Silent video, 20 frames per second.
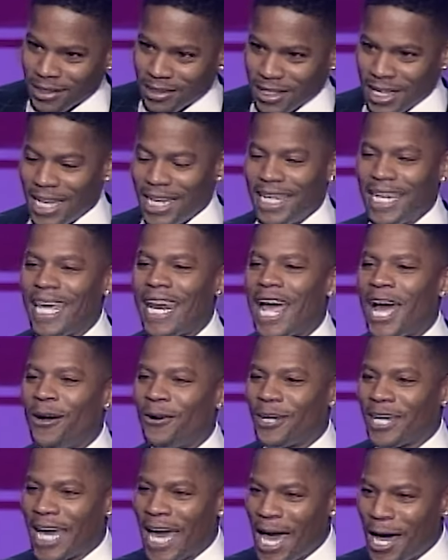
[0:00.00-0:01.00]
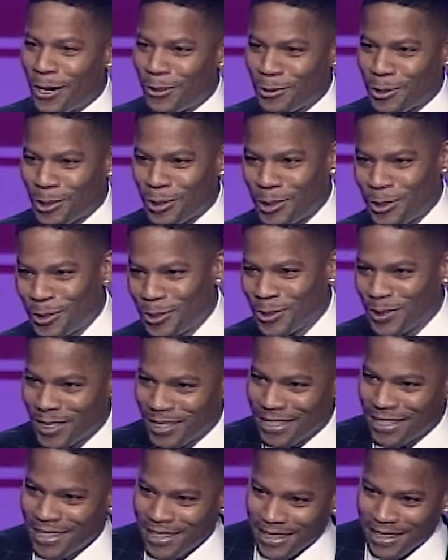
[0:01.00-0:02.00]
a let-out couch.
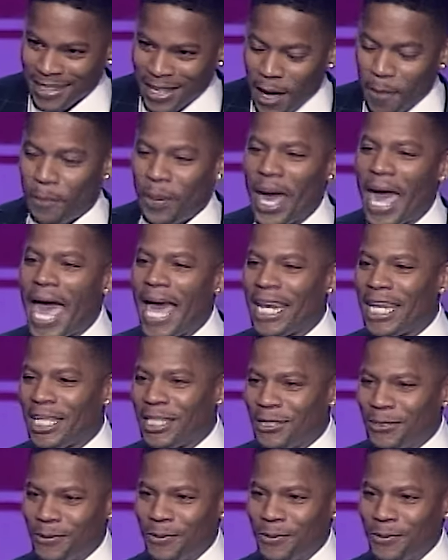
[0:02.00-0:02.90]
A pallet.